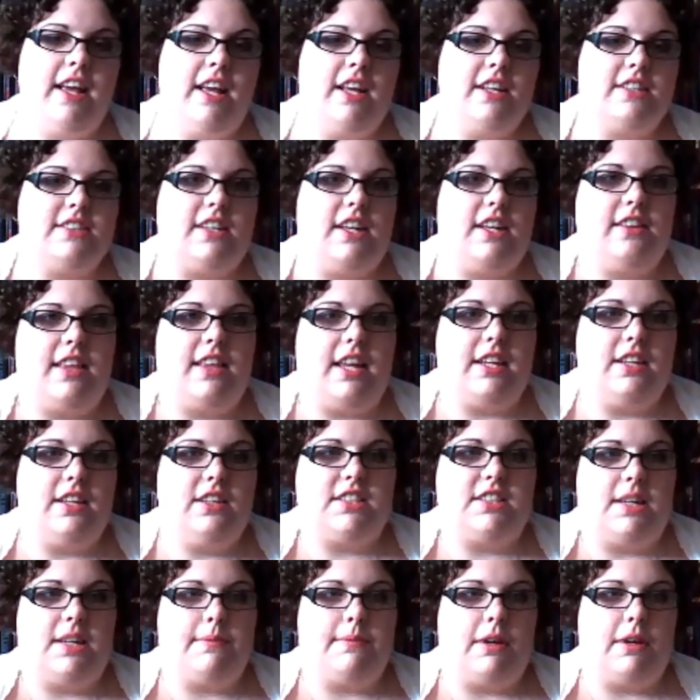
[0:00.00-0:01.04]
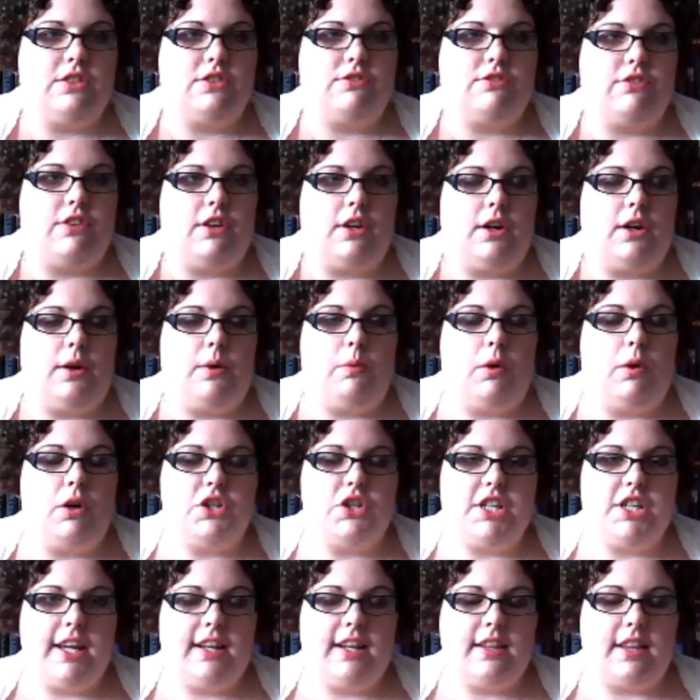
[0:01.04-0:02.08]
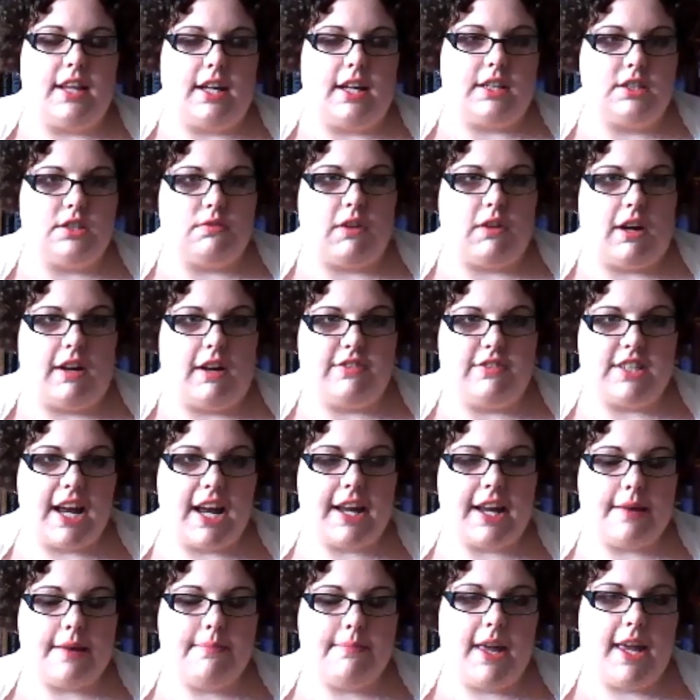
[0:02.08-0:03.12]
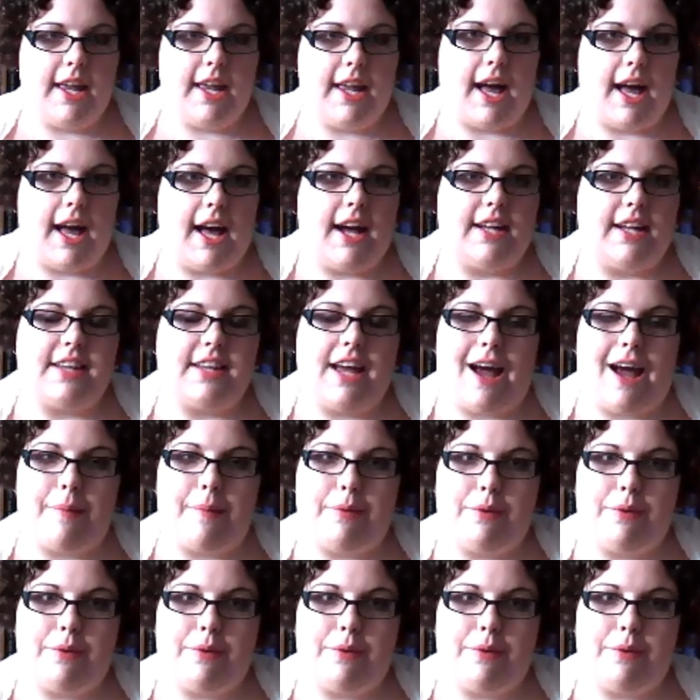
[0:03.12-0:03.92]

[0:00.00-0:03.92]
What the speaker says: So thank you so much for watching. Thanks to Ryan for tagging me, and happy